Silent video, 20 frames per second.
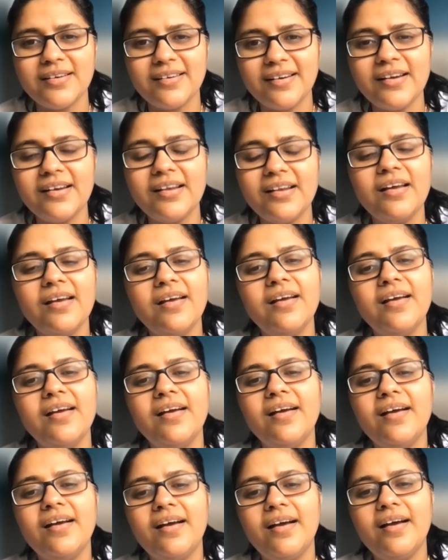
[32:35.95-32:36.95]
Right.
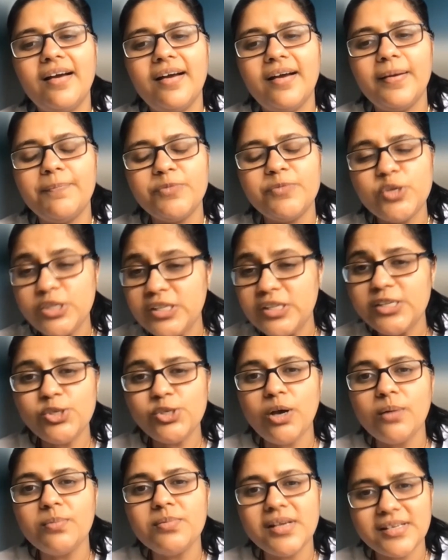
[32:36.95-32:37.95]
Mm-hmm. So these
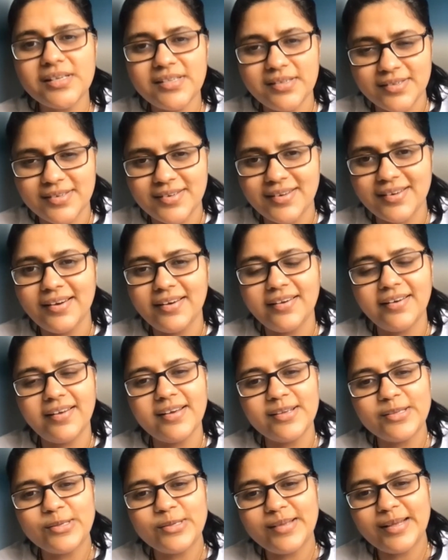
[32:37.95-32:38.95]
jobs exist in
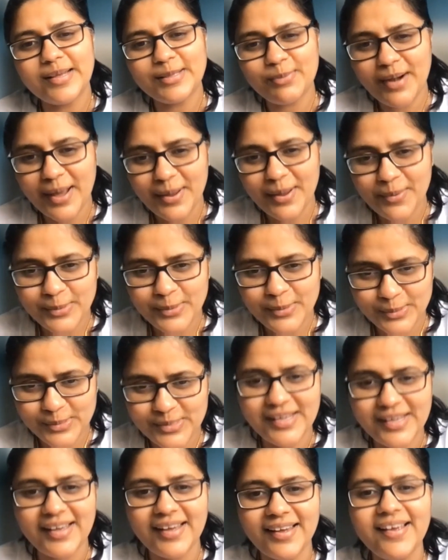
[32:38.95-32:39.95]
India. So that's what I want to
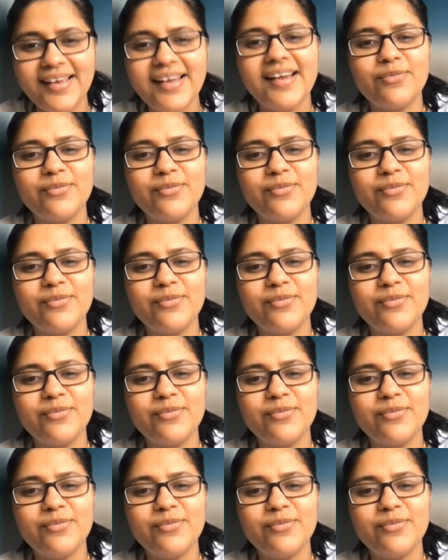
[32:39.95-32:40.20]
say.